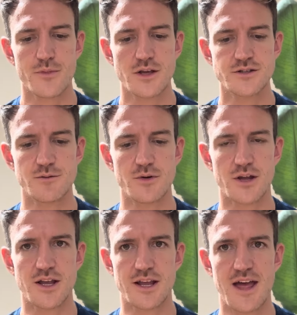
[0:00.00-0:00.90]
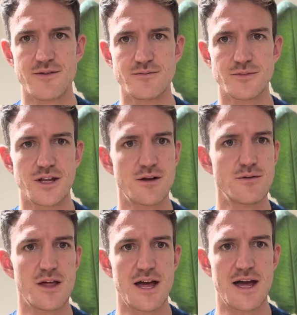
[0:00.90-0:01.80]
someone can get
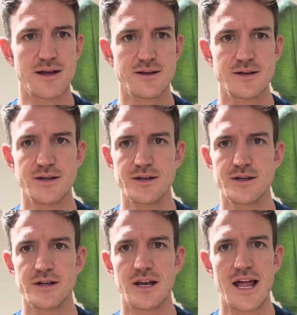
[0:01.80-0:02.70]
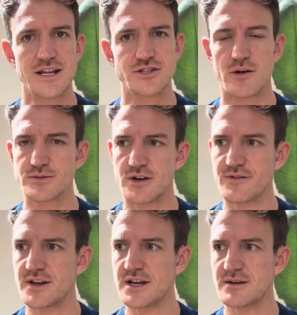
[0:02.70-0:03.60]
their leg chopped
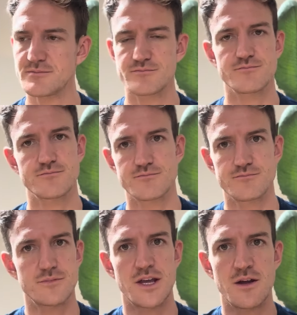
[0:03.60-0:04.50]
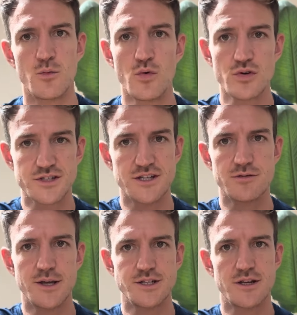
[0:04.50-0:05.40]
off in a war
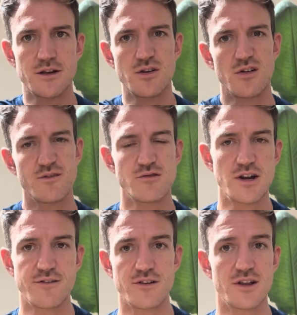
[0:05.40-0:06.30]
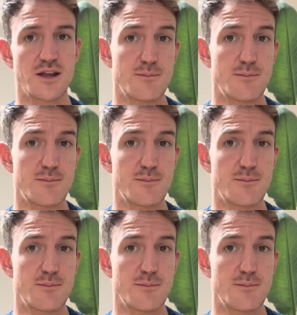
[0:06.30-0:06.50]
situation and not really feel any